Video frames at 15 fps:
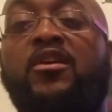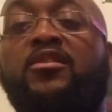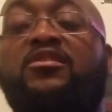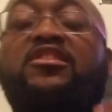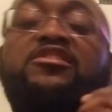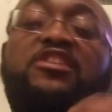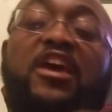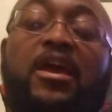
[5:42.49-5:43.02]

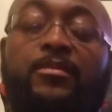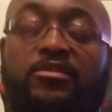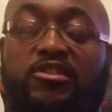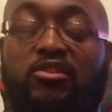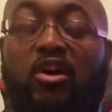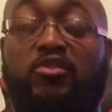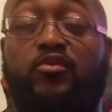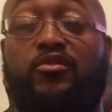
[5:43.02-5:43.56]
This game
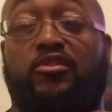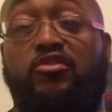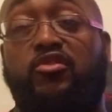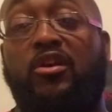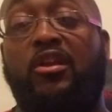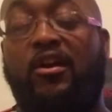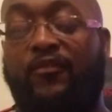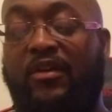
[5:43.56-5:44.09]
starts with a
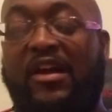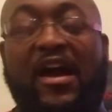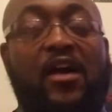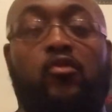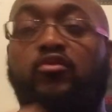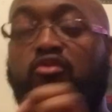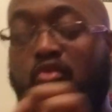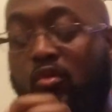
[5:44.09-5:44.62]
trailer of a guy
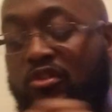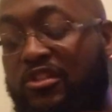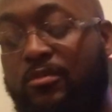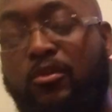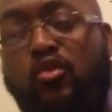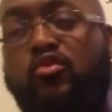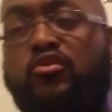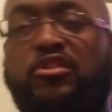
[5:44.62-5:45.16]
who's doing
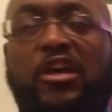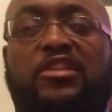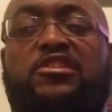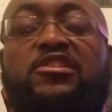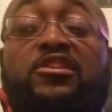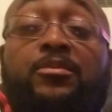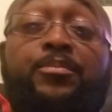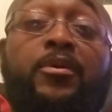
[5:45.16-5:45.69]
some little
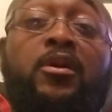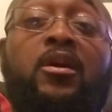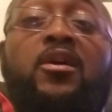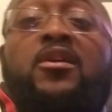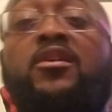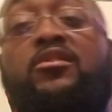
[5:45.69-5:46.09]
sketches in a book.